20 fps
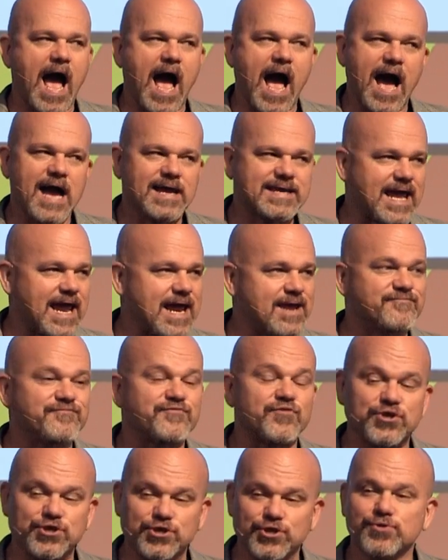I came
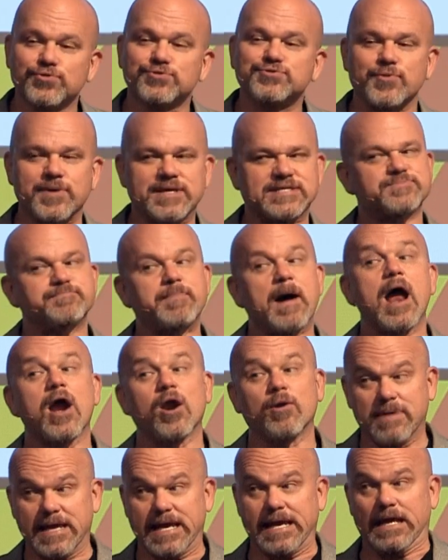for you to
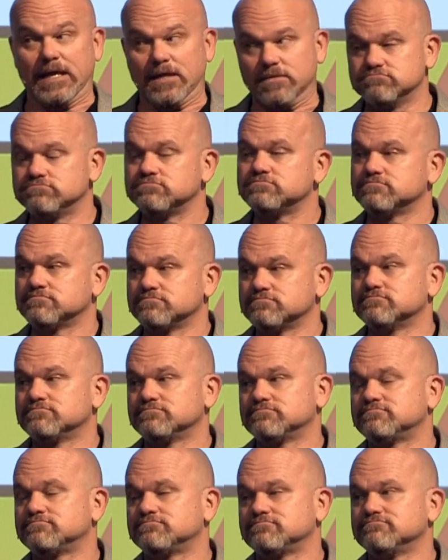inspire me
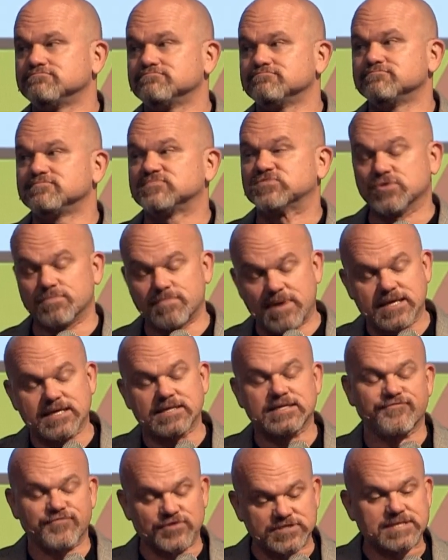to make a
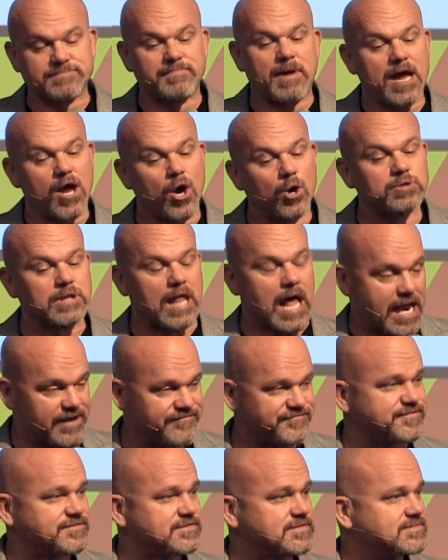difference in my own
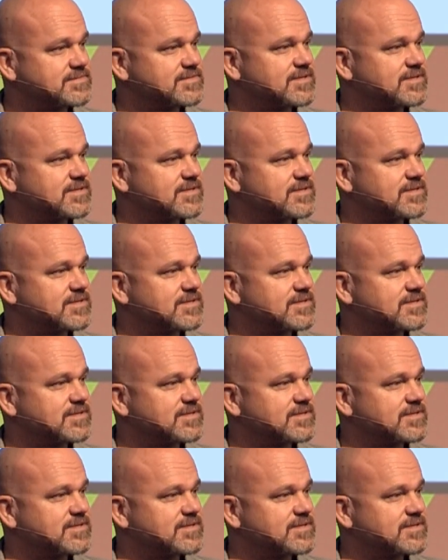life.